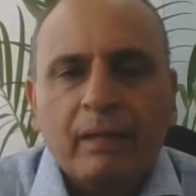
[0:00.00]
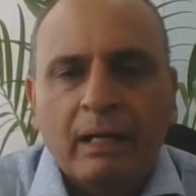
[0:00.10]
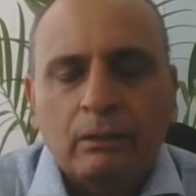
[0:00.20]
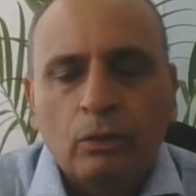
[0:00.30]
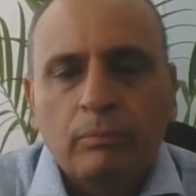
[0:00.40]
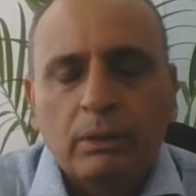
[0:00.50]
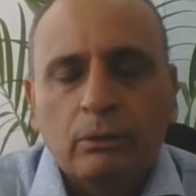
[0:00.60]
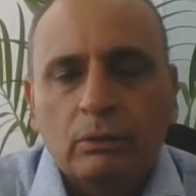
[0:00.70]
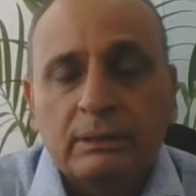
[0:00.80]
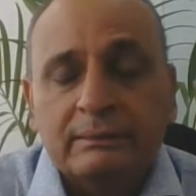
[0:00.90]
and global
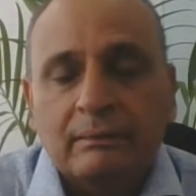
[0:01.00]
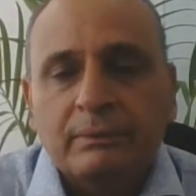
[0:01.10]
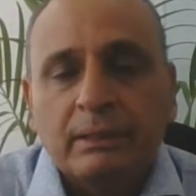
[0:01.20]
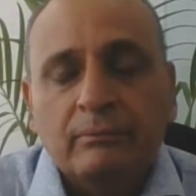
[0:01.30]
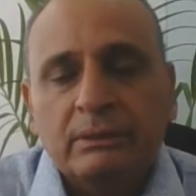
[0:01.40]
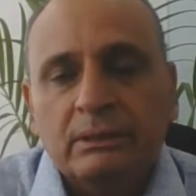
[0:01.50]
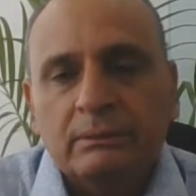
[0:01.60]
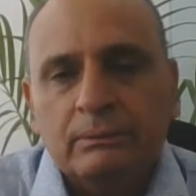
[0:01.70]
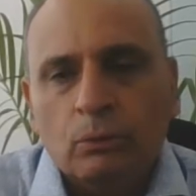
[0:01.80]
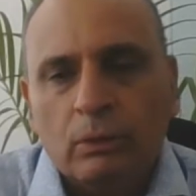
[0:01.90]
growth is something which
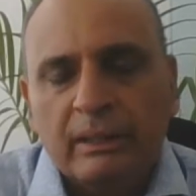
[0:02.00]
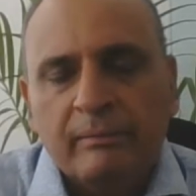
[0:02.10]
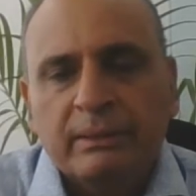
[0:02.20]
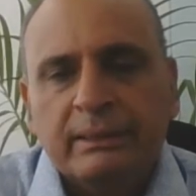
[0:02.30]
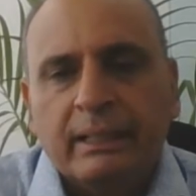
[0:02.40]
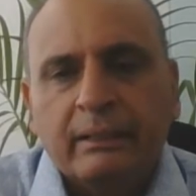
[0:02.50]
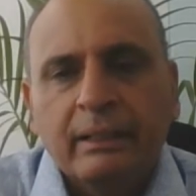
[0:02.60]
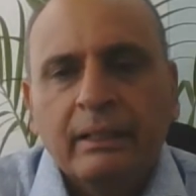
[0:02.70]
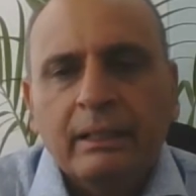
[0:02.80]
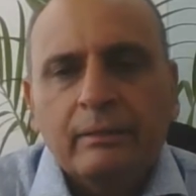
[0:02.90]
is totally missing.
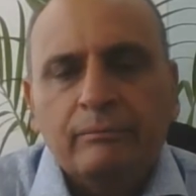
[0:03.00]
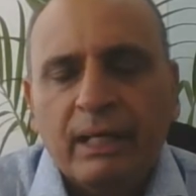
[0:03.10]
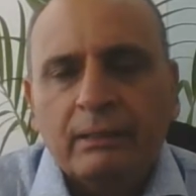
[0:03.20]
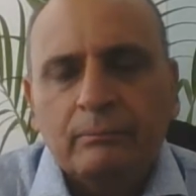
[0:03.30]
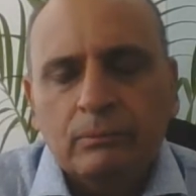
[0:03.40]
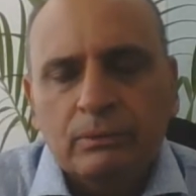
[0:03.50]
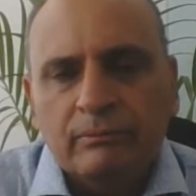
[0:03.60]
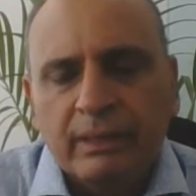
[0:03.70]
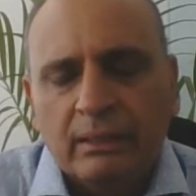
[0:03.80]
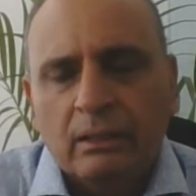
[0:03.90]
In fact, the
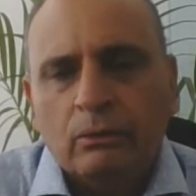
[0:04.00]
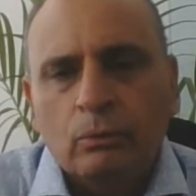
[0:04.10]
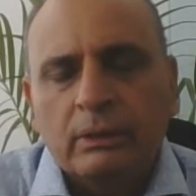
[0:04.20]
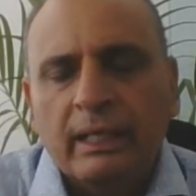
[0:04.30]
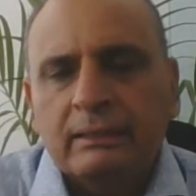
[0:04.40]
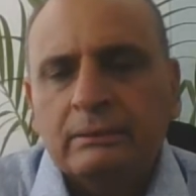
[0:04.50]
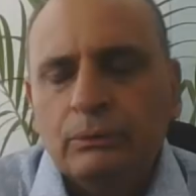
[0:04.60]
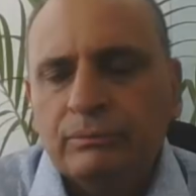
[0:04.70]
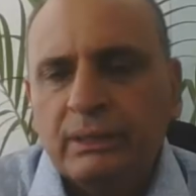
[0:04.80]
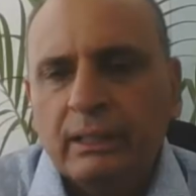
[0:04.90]
weaker crude gets,
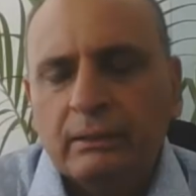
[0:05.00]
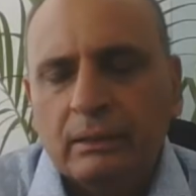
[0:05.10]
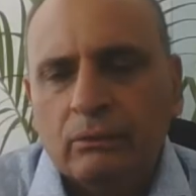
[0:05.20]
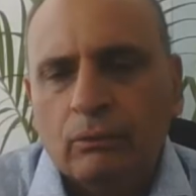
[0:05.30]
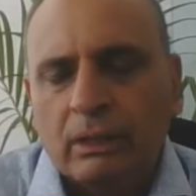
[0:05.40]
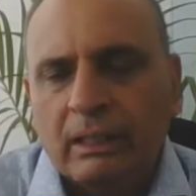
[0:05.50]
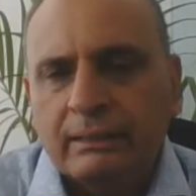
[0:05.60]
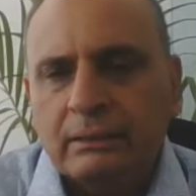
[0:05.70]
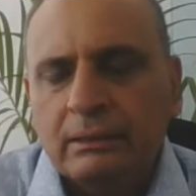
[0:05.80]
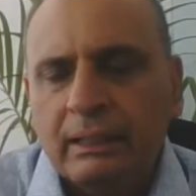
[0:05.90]
you've seen the
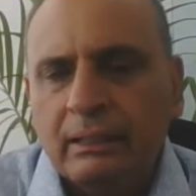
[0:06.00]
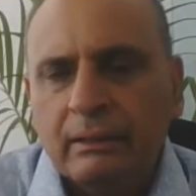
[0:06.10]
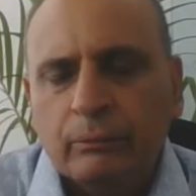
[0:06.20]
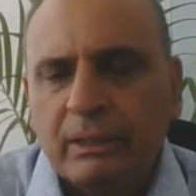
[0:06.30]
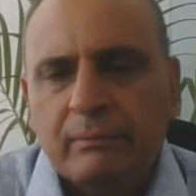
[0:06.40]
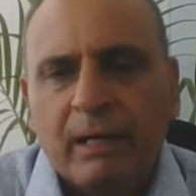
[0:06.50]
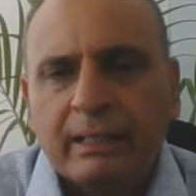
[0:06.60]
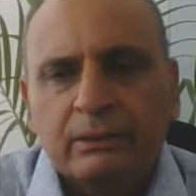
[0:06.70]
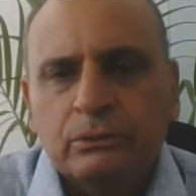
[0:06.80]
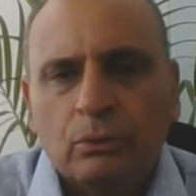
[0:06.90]
correlation. Equity
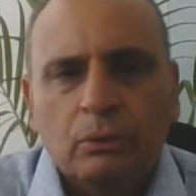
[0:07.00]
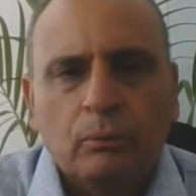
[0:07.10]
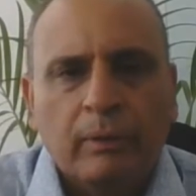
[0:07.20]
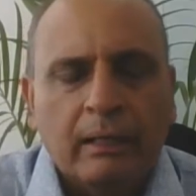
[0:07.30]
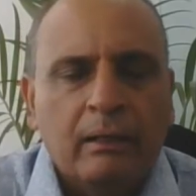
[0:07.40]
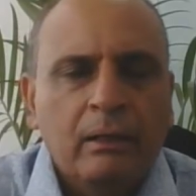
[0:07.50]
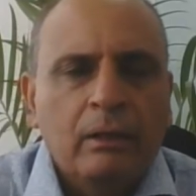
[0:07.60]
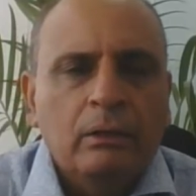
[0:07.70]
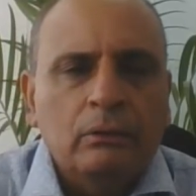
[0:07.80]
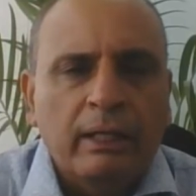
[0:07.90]
markets don't do well.
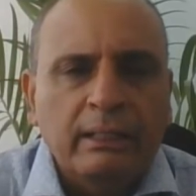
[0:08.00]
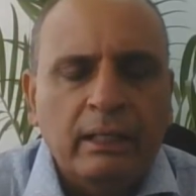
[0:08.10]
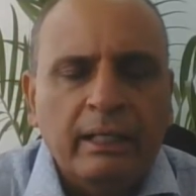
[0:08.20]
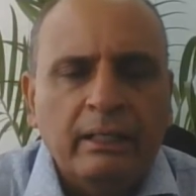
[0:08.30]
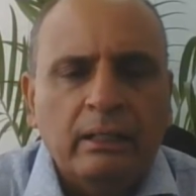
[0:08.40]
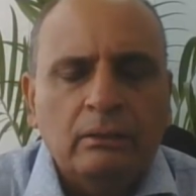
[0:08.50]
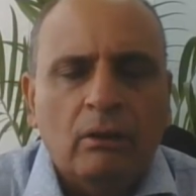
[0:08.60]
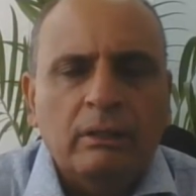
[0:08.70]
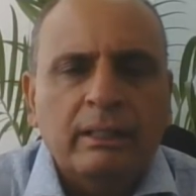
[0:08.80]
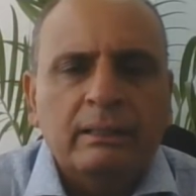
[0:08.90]
Now, in the Indian
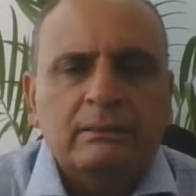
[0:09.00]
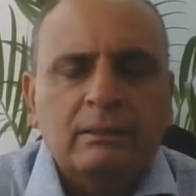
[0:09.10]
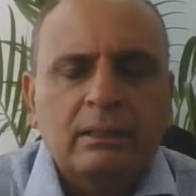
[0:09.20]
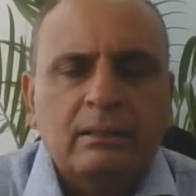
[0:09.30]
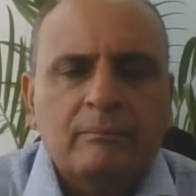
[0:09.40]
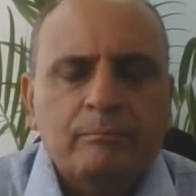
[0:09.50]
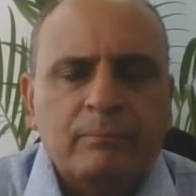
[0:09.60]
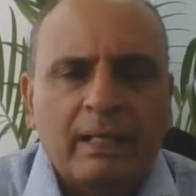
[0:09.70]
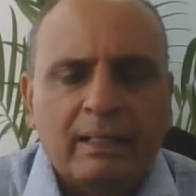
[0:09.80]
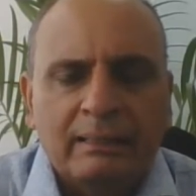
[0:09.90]
context,
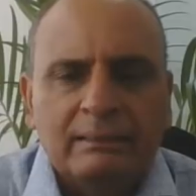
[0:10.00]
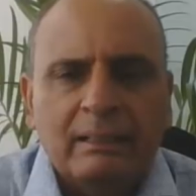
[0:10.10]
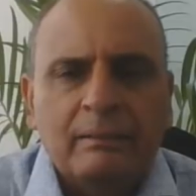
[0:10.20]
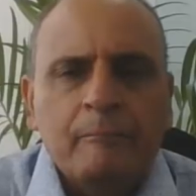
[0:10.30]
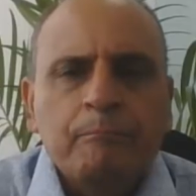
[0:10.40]
like I said,